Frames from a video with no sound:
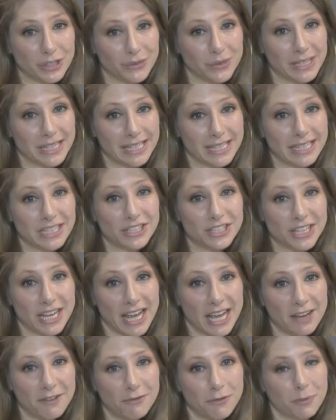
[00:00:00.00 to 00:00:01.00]
you need each
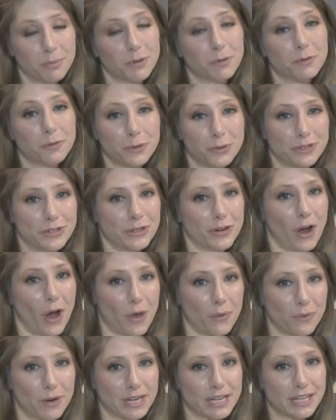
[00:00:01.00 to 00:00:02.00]
day from the foods you're
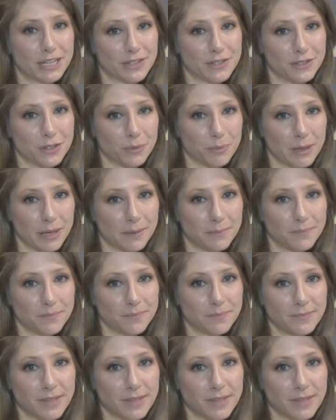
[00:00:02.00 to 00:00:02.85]
already consuming.